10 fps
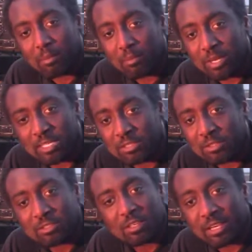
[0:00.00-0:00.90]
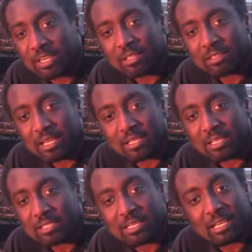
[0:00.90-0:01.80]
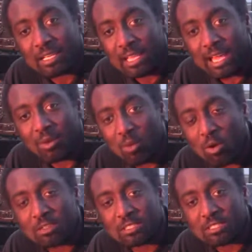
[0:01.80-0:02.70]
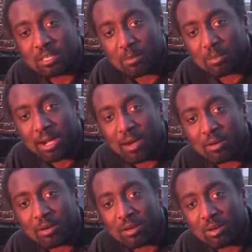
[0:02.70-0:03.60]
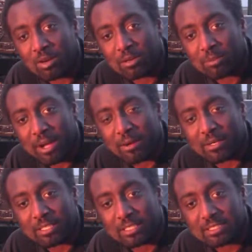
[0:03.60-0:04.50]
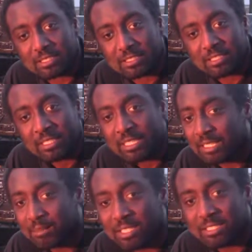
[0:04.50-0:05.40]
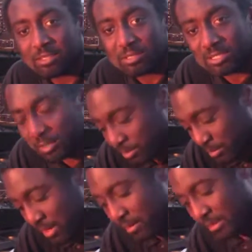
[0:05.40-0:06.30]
mixers, or anything that take a lot of voltage or power, called a power conditioner. Let me let you see what a power